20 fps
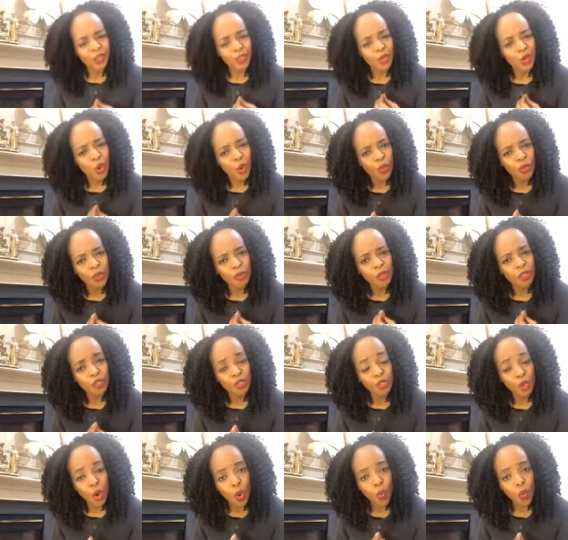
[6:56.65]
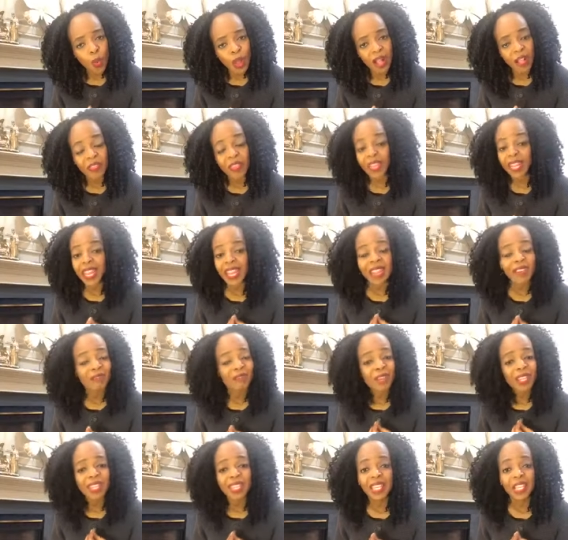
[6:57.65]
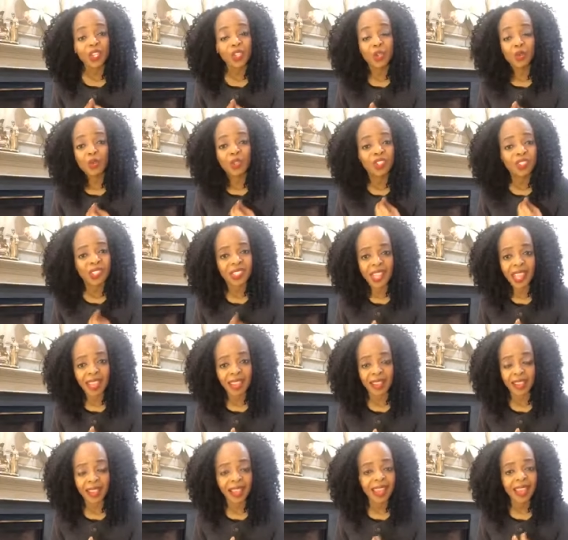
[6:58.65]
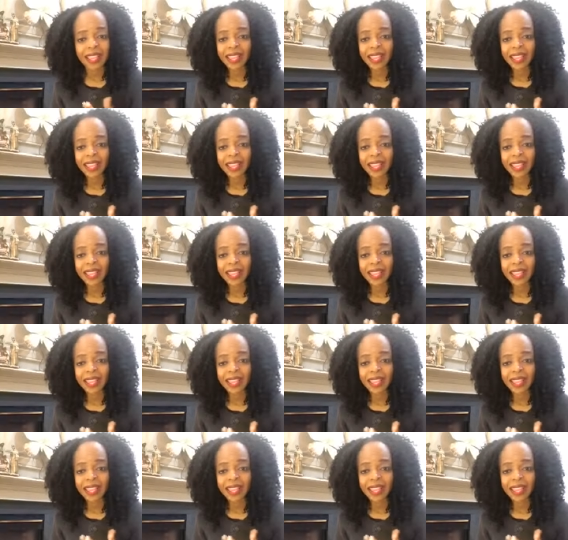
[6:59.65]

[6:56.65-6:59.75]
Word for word: to know them so well that everything you say